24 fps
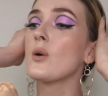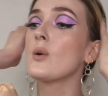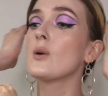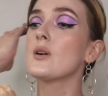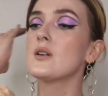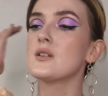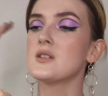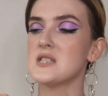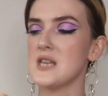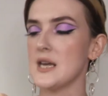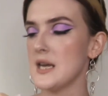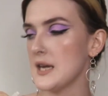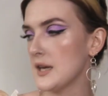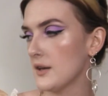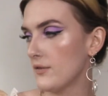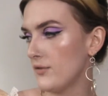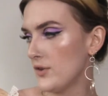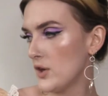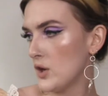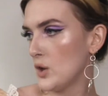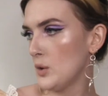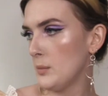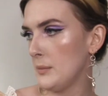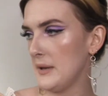take a few
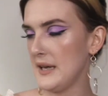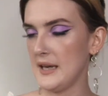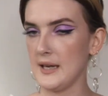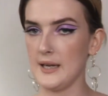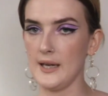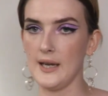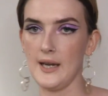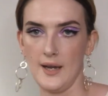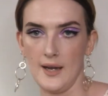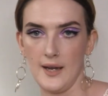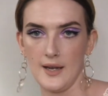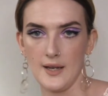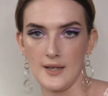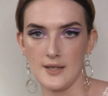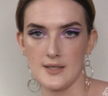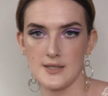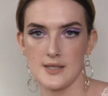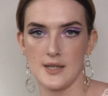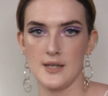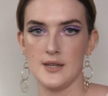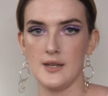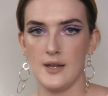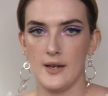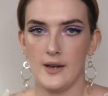pickies and
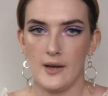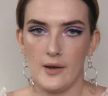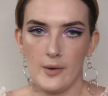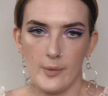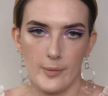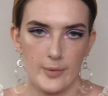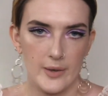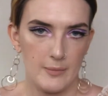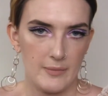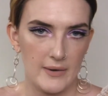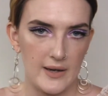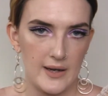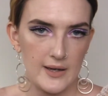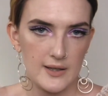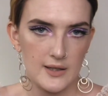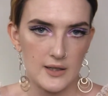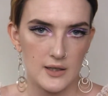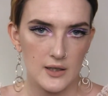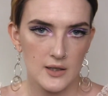then I'll be back